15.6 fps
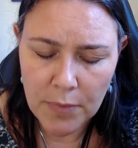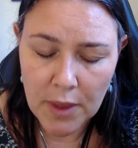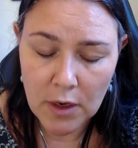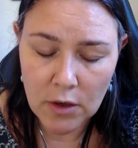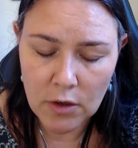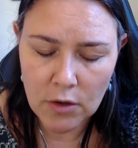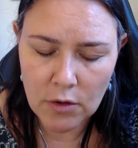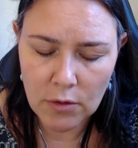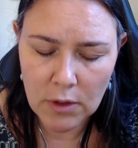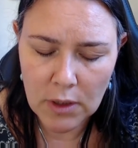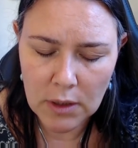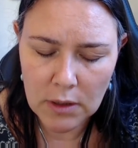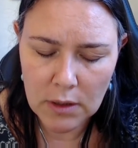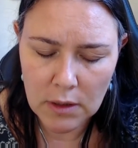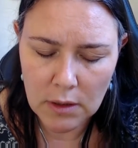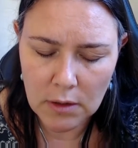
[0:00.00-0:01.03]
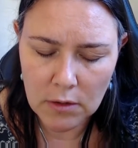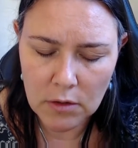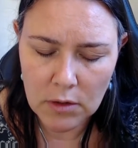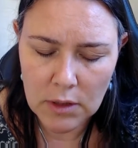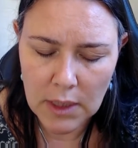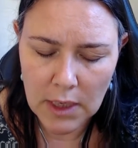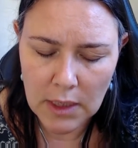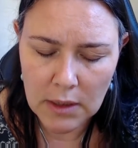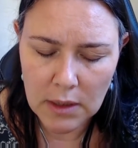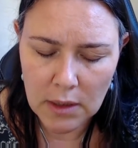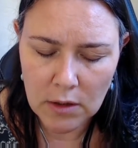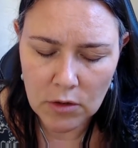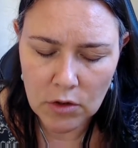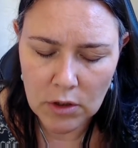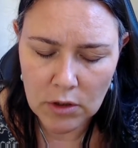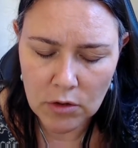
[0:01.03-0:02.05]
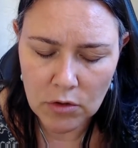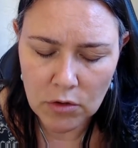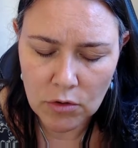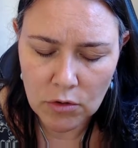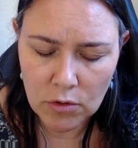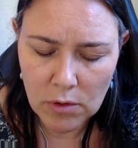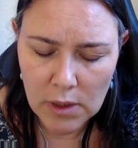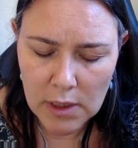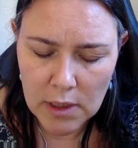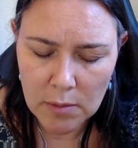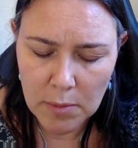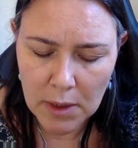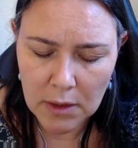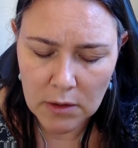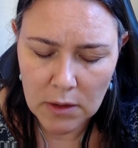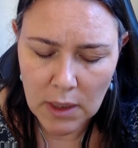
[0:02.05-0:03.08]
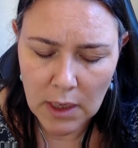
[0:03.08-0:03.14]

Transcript: unity, today's energy is truly about